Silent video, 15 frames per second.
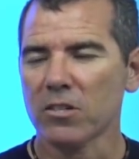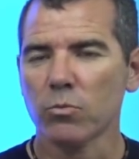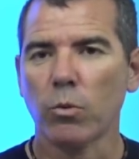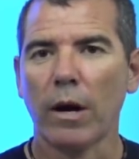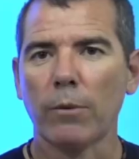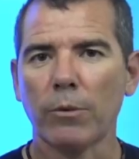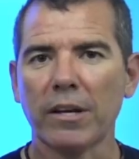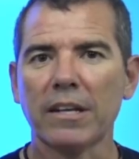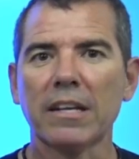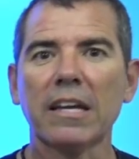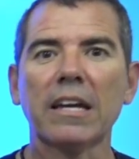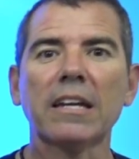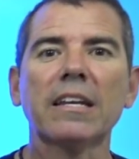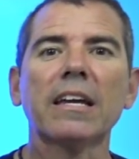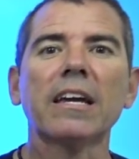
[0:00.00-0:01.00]
is why we
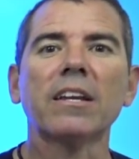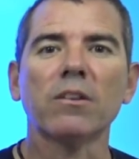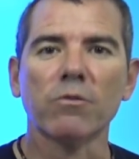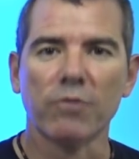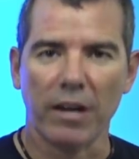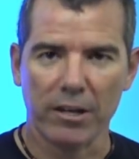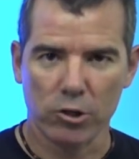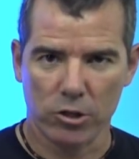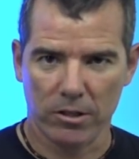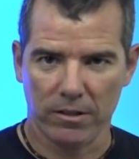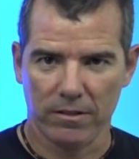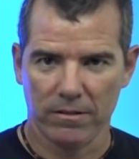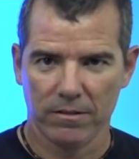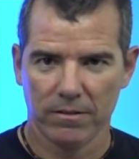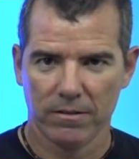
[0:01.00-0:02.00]
need
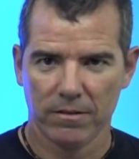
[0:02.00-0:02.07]
innovation.